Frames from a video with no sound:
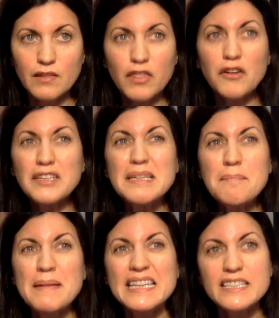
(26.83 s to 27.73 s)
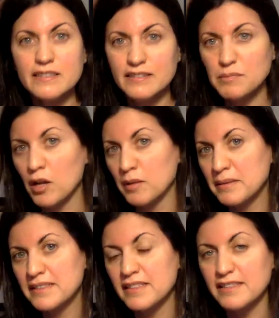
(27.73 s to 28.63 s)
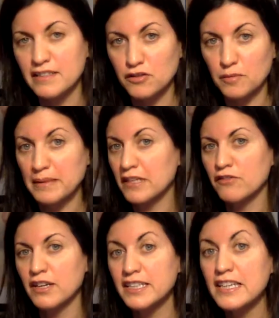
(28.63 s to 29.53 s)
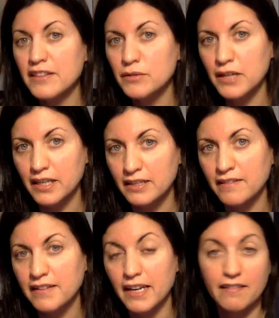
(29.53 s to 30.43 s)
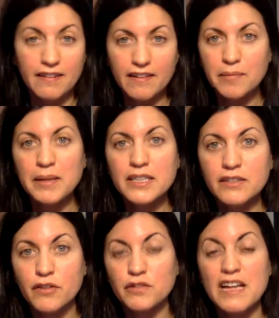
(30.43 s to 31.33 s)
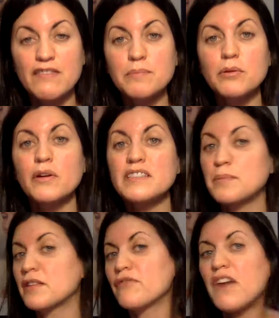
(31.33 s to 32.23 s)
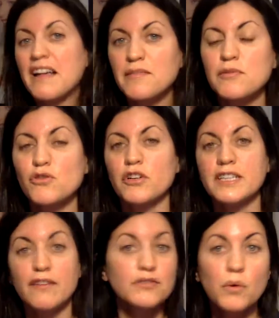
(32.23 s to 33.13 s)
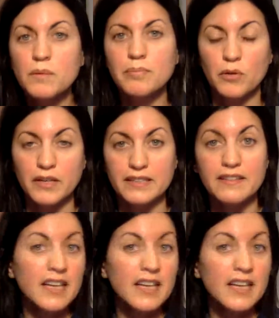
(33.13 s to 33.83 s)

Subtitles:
30 million small businesses are being run in the United States. 6 million of those have employees, but the vast majority have no employees.